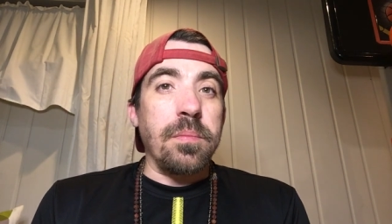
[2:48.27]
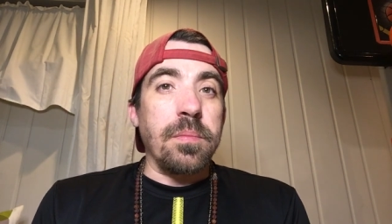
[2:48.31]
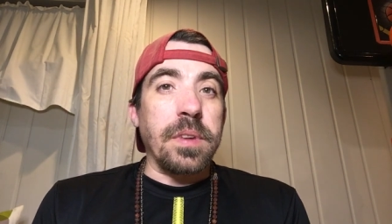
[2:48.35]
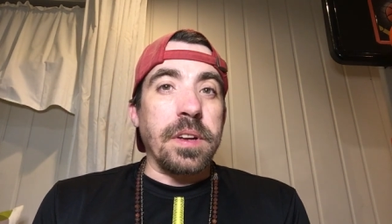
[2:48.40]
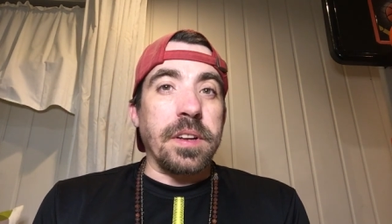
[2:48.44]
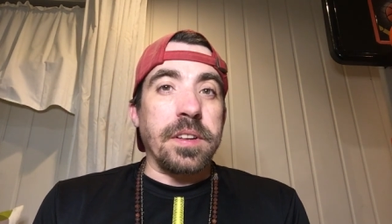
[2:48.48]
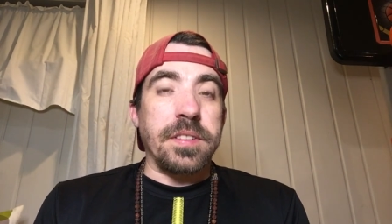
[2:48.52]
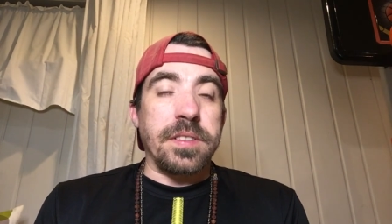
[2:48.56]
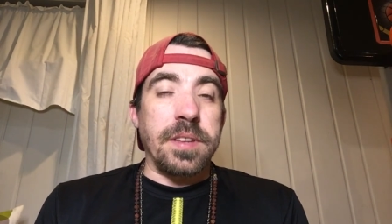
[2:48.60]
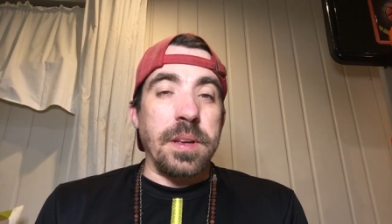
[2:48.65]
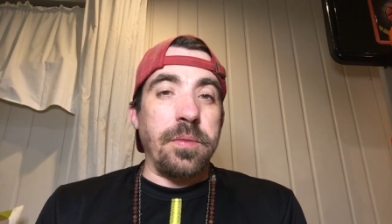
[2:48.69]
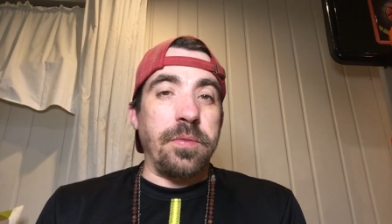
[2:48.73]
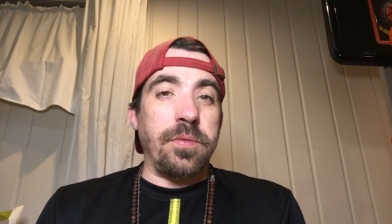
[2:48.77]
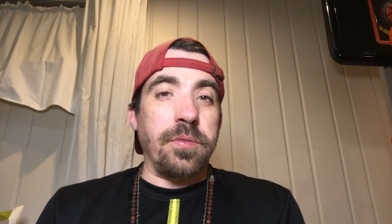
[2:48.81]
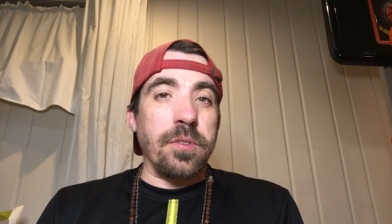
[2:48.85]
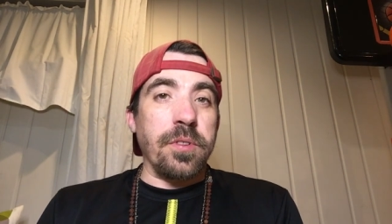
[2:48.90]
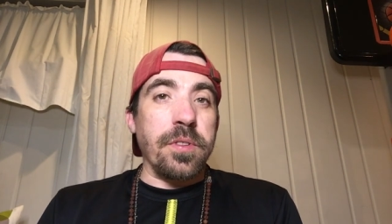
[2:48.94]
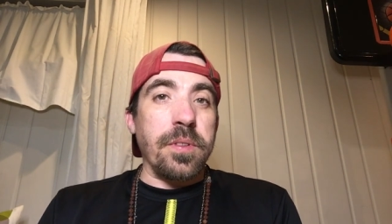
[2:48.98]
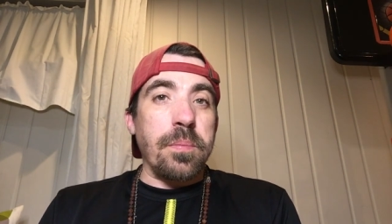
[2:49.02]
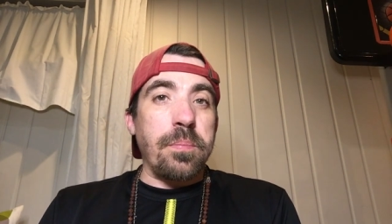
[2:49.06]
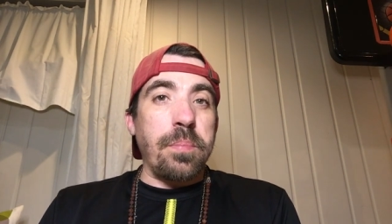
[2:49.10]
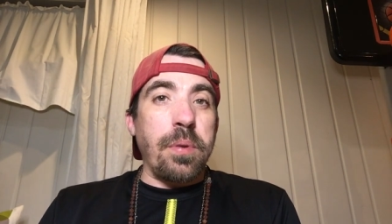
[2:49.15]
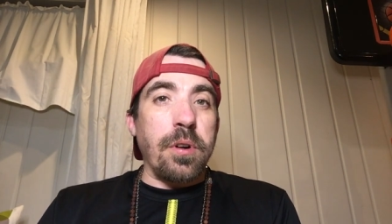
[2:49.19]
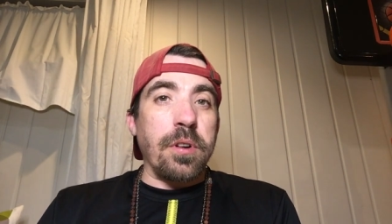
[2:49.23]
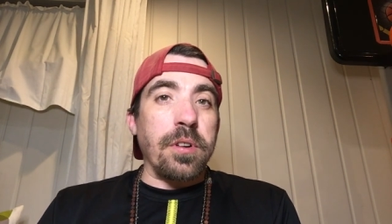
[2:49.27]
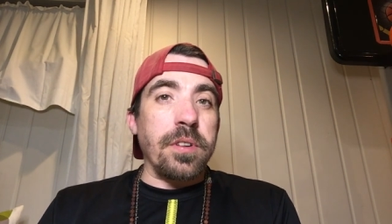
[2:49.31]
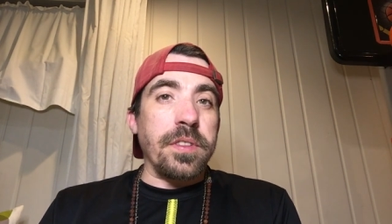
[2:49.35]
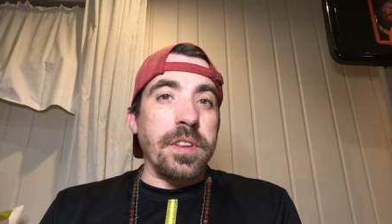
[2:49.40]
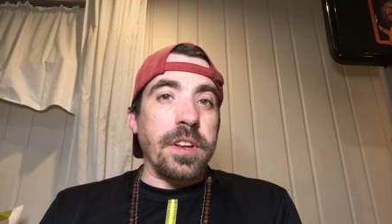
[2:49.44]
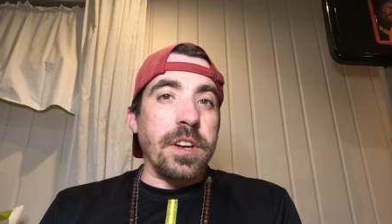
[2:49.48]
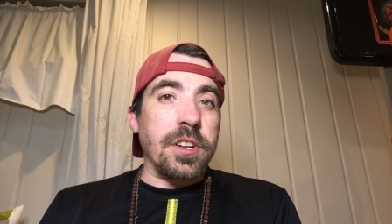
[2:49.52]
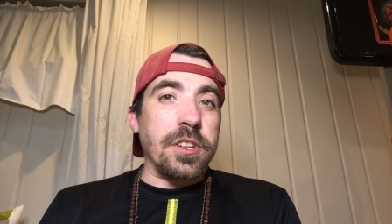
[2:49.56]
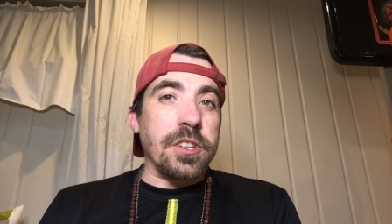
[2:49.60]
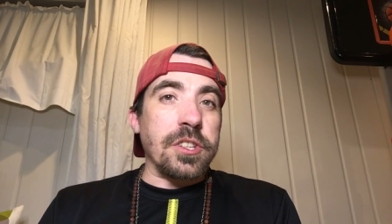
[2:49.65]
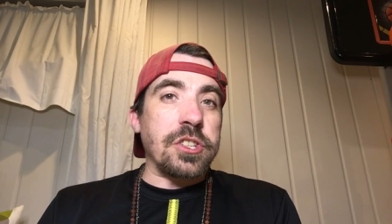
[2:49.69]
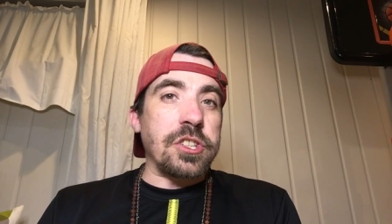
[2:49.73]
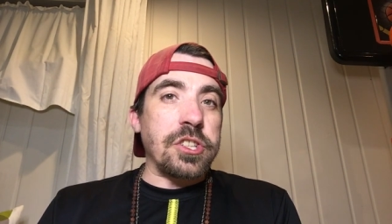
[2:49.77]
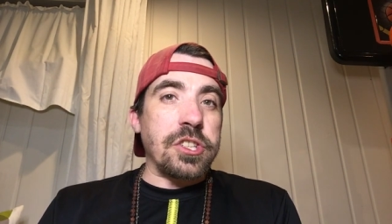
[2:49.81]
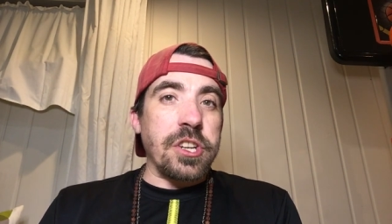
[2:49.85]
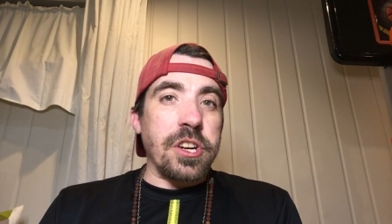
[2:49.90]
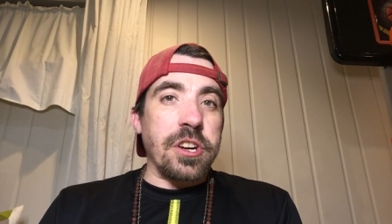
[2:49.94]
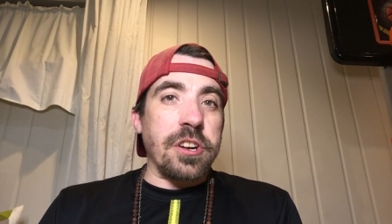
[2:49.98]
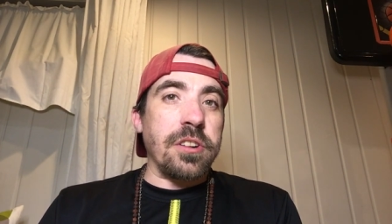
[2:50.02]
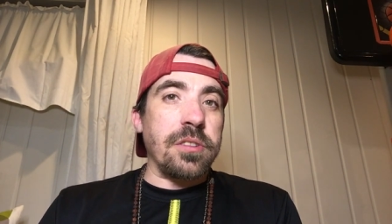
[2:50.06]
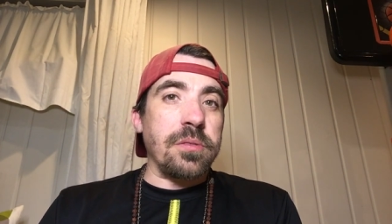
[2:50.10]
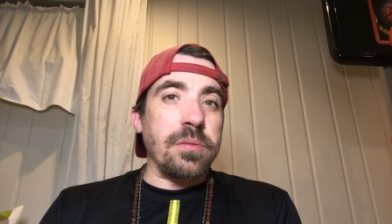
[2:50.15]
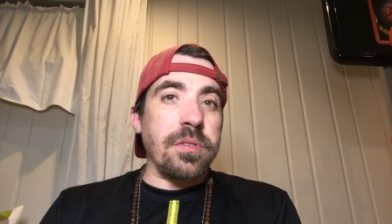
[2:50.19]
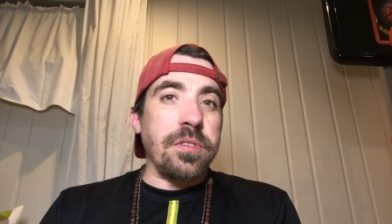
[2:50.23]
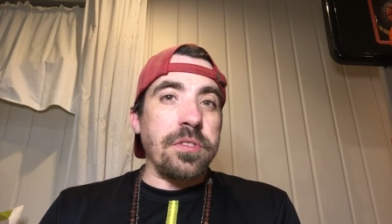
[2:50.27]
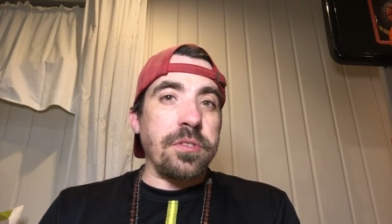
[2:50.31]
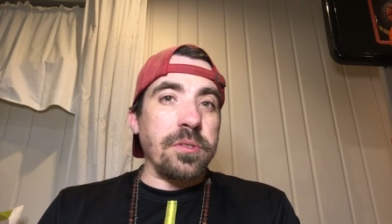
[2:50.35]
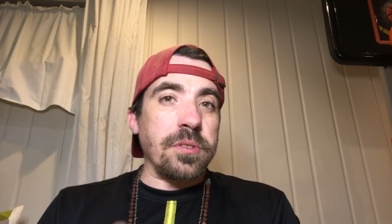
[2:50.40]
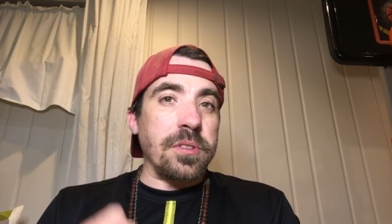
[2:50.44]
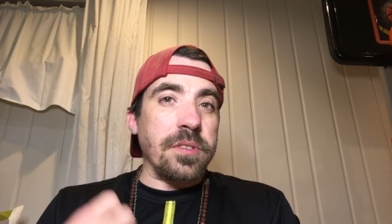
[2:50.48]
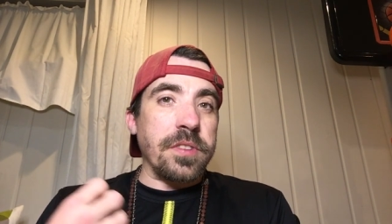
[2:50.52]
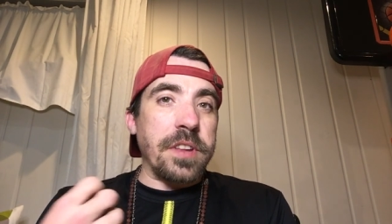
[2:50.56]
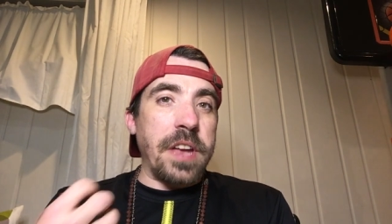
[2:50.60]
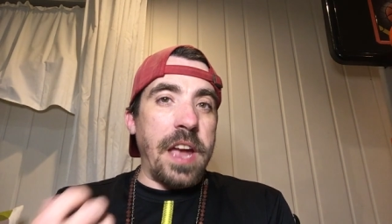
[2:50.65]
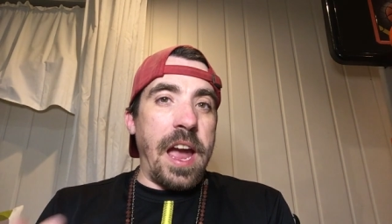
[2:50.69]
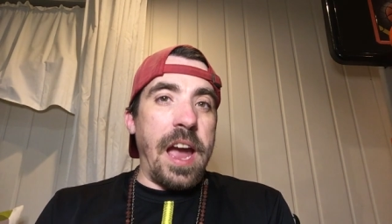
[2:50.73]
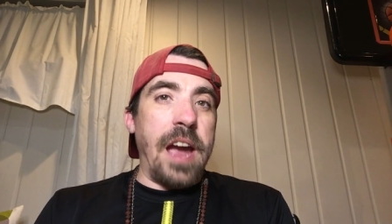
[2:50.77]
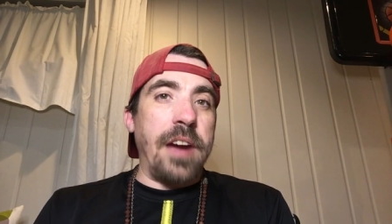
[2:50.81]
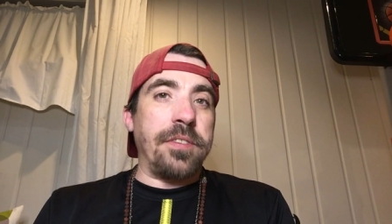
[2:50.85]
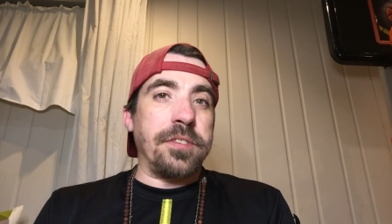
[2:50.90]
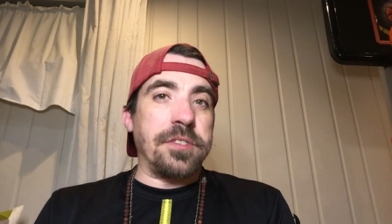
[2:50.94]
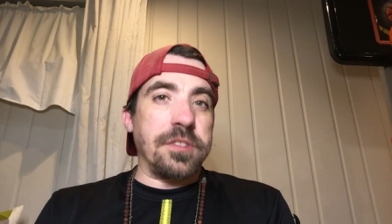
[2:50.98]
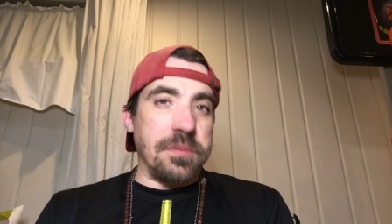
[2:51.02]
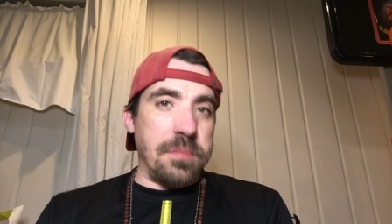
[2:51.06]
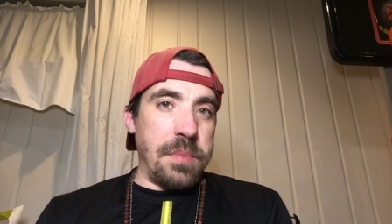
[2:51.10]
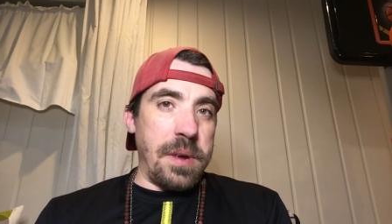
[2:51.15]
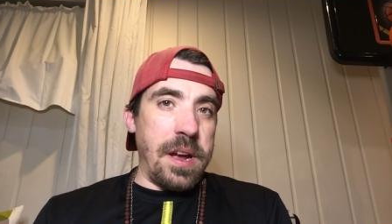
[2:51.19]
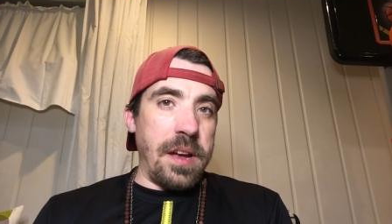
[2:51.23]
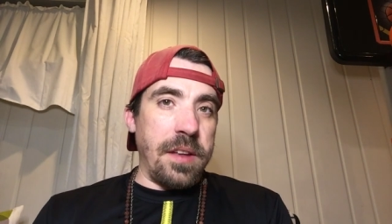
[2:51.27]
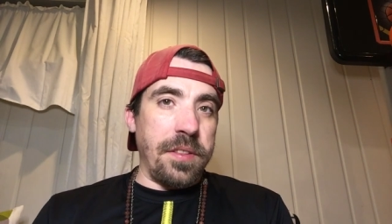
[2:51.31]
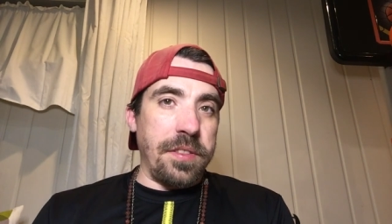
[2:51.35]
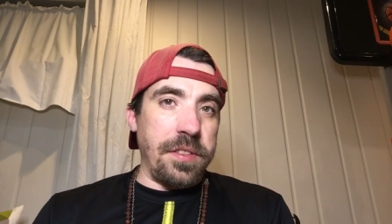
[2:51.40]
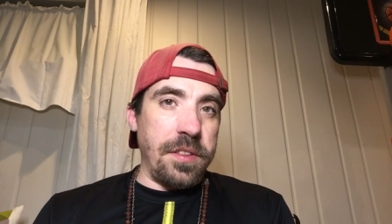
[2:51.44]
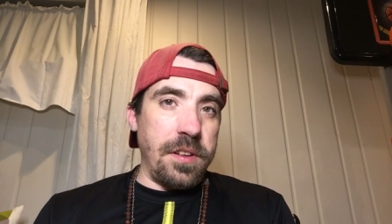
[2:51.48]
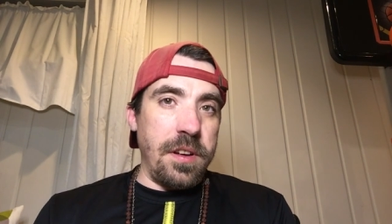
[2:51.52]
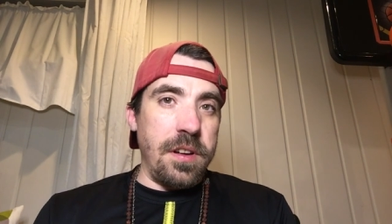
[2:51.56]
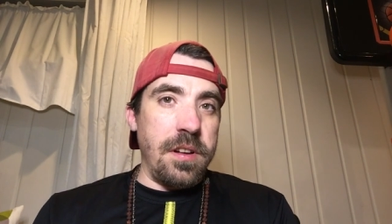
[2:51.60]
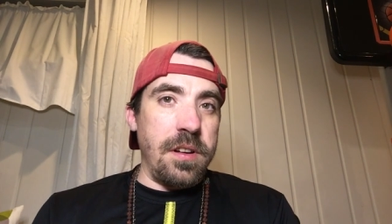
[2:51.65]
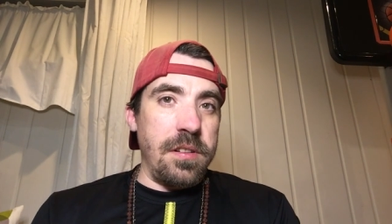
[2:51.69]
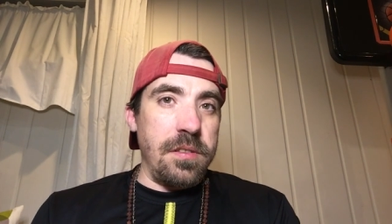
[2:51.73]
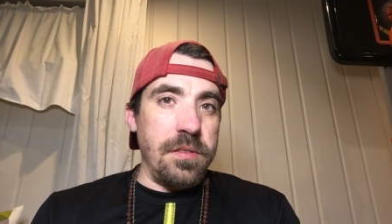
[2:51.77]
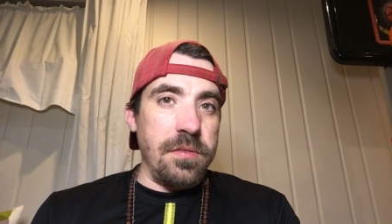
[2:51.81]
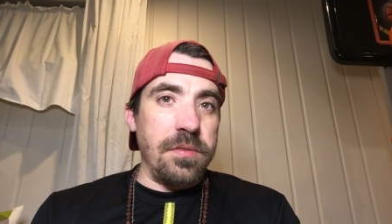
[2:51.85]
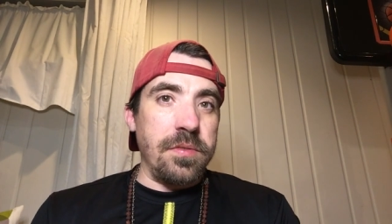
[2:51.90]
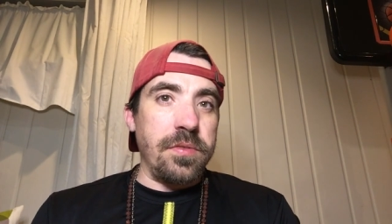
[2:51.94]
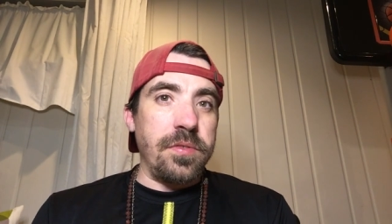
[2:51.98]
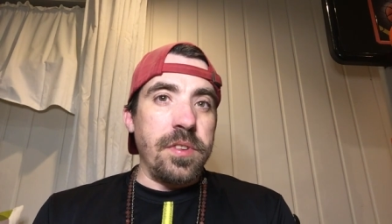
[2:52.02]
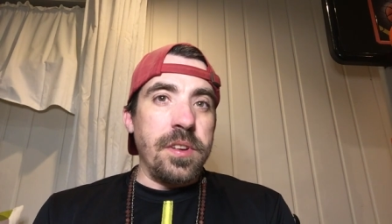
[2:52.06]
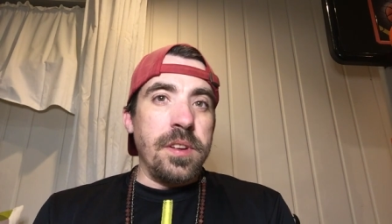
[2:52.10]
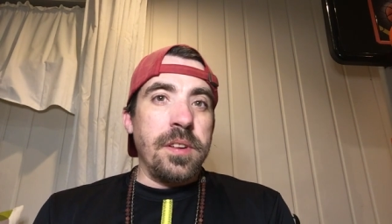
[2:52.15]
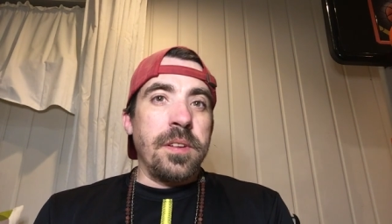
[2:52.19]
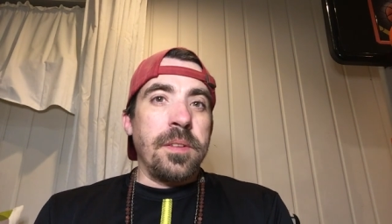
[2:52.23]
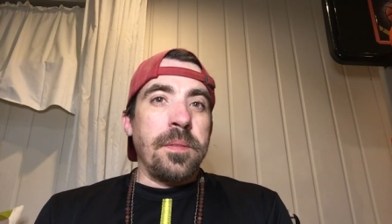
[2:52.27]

except for the part that I just shared with sort of the aftermath of